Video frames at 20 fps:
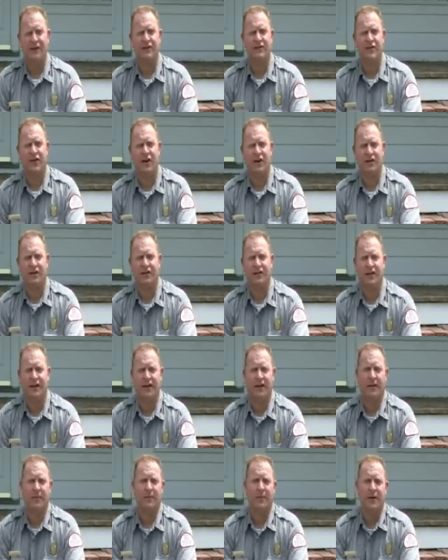each lock and
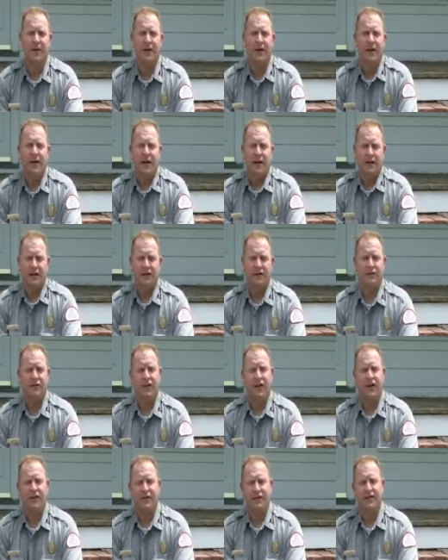dam. This
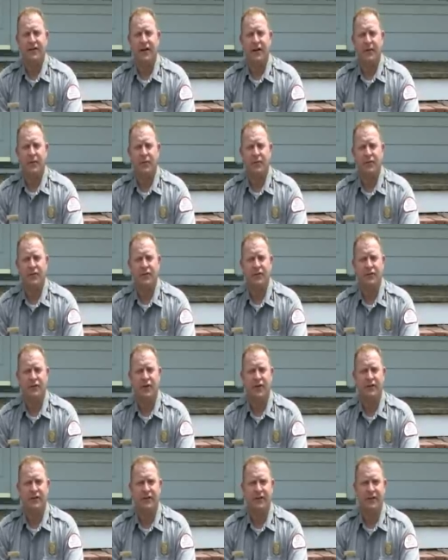lock and dam was
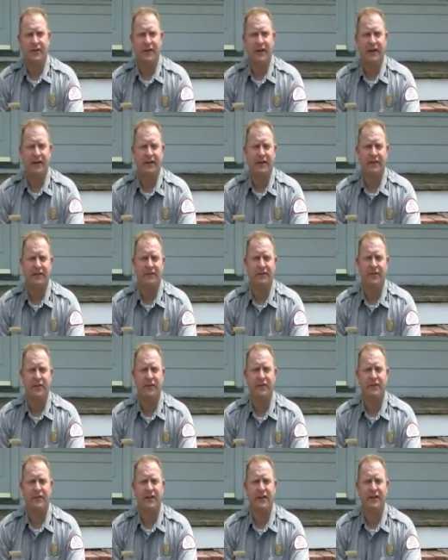constructed in
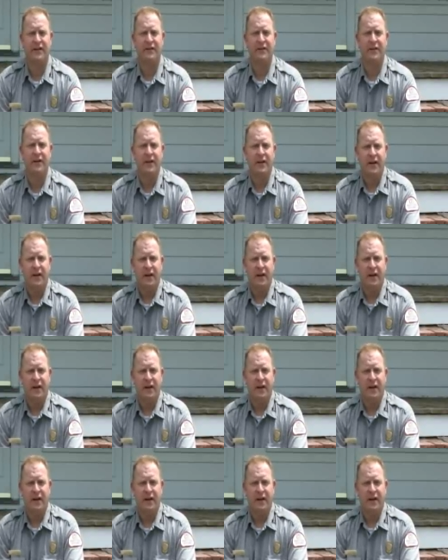1915,